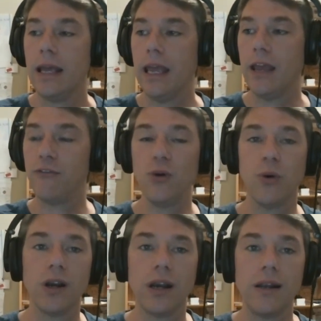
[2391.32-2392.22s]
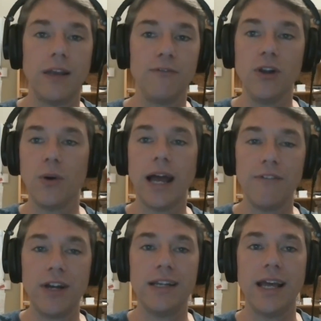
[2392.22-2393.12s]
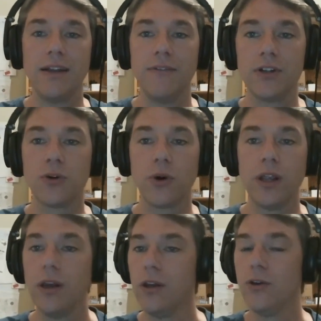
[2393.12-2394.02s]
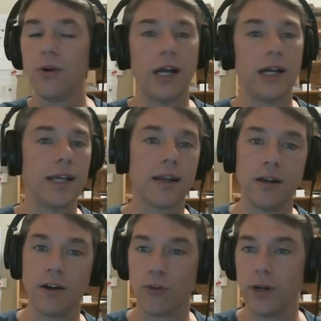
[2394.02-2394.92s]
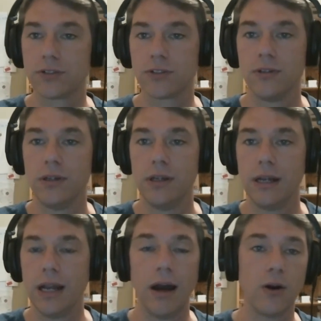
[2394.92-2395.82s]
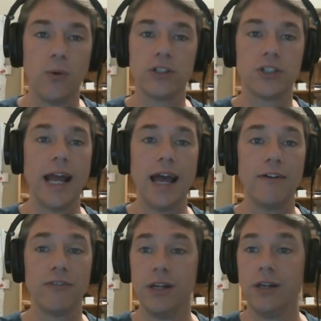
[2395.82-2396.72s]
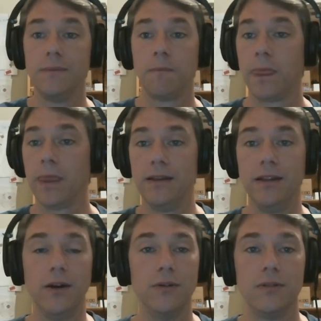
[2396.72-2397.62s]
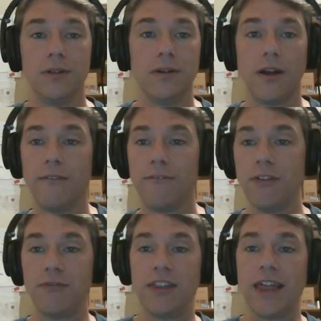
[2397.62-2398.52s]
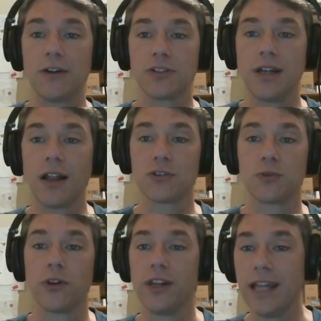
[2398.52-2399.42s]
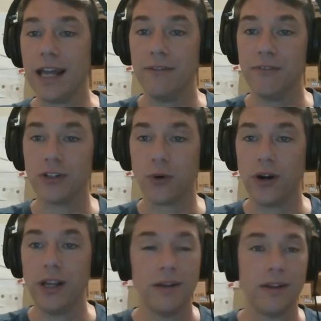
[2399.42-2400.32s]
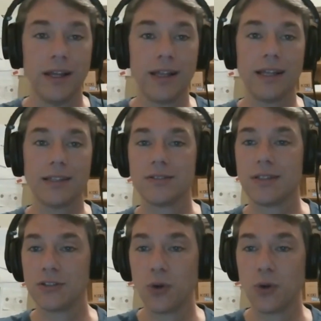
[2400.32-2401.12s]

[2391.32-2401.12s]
If you don't have any dead inventory, you're not taking enough risks. Now, I don't want you to have, $50,000 worth of dead inventory. That's